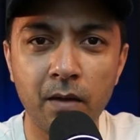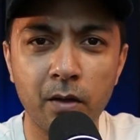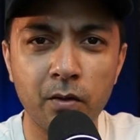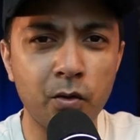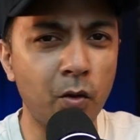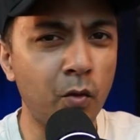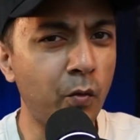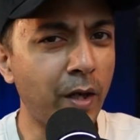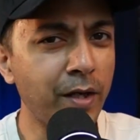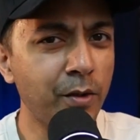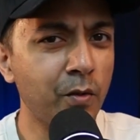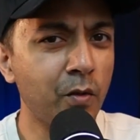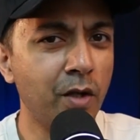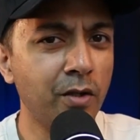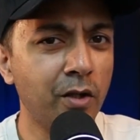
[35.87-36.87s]
So ready
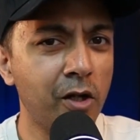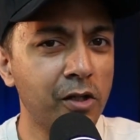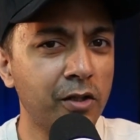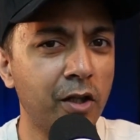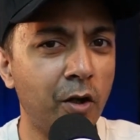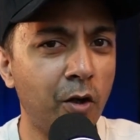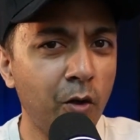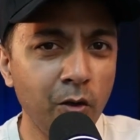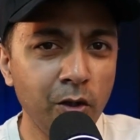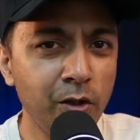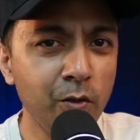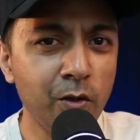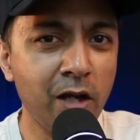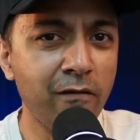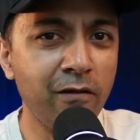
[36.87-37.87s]
to unlock the whole new
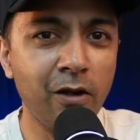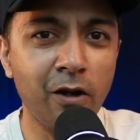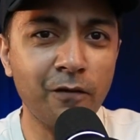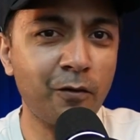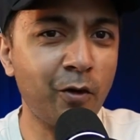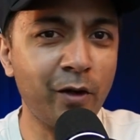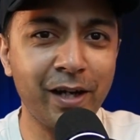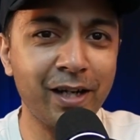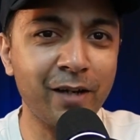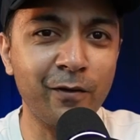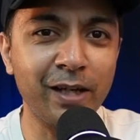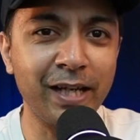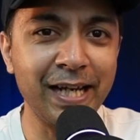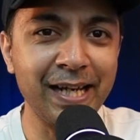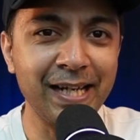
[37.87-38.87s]
level of
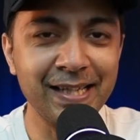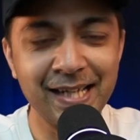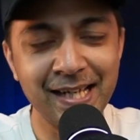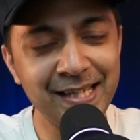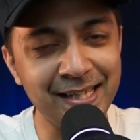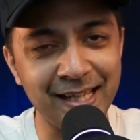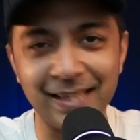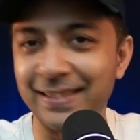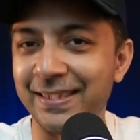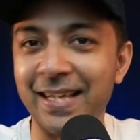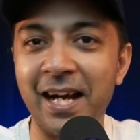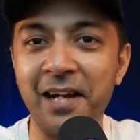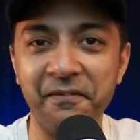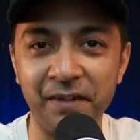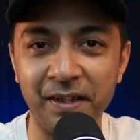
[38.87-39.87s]
creativity? Then let's
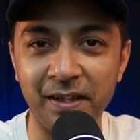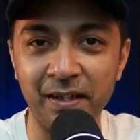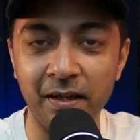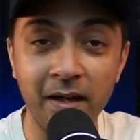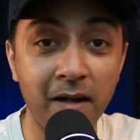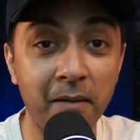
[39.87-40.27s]
dive in.